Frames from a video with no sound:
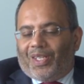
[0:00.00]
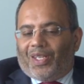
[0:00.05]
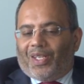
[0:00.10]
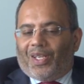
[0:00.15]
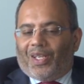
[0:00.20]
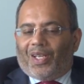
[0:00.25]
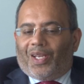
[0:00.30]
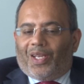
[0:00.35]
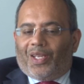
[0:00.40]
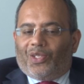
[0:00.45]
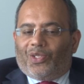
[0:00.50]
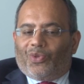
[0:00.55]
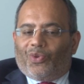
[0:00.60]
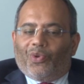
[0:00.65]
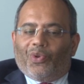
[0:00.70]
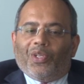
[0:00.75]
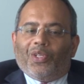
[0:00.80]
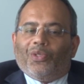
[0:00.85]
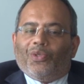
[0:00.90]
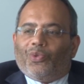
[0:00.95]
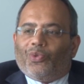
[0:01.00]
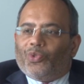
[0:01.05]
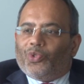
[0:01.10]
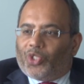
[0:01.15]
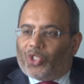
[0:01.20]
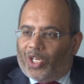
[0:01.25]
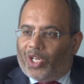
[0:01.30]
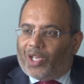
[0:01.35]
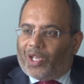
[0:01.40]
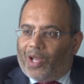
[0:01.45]
is going to
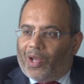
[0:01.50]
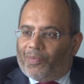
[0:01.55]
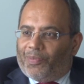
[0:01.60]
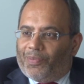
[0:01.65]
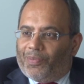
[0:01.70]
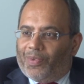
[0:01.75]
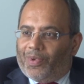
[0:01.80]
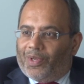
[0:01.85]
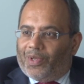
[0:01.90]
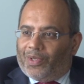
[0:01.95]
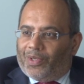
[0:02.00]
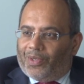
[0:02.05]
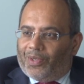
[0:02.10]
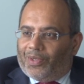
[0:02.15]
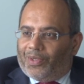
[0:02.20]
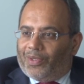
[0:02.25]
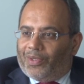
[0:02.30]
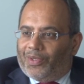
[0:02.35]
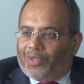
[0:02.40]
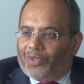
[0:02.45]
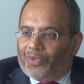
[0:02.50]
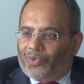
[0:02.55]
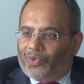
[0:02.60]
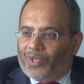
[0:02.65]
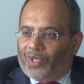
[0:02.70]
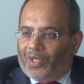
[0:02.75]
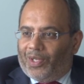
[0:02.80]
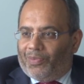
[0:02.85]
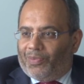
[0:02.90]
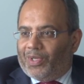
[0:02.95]
shake up the
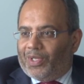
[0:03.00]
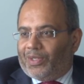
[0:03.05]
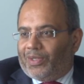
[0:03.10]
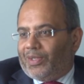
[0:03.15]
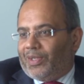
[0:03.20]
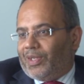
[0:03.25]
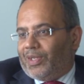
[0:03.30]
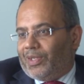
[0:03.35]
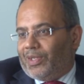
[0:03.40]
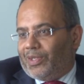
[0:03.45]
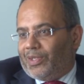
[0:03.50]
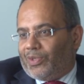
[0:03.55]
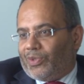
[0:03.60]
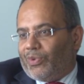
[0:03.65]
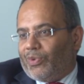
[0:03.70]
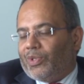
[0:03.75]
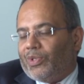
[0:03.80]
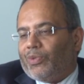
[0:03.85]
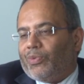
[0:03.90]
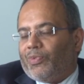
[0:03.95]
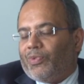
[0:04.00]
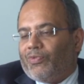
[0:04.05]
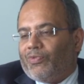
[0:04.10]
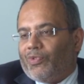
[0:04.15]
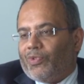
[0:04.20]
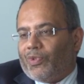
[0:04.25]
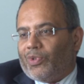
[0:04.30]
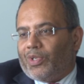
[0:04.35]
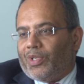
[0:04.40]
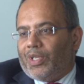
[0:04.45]
tree a bit, and it's going to
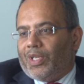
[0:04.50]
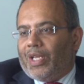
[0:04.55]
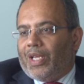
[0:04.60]
provoke